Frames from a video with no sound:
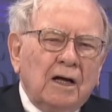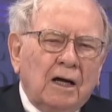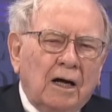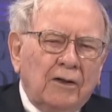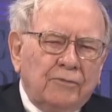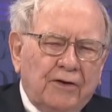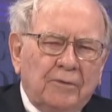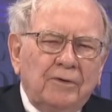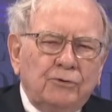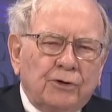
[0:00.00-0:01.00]
uh, uh, the Fed,
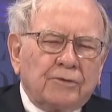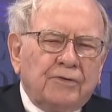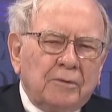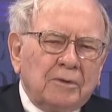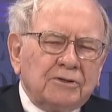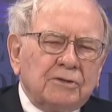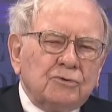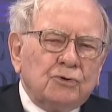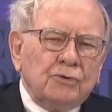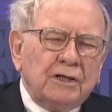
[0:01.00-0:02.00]
New York Fed was,
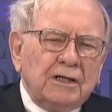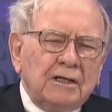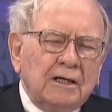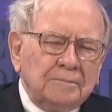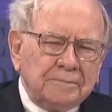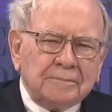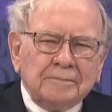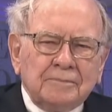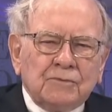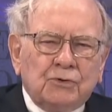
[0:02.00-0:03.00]
to, the, um,
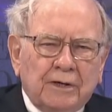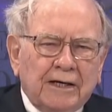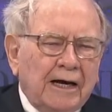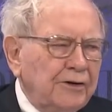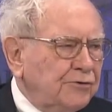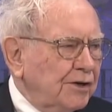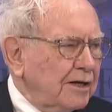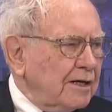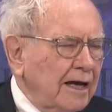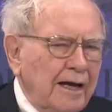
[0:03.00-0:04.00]
to A I
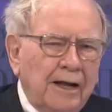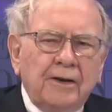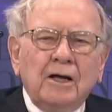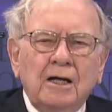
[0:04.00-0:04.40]
G. And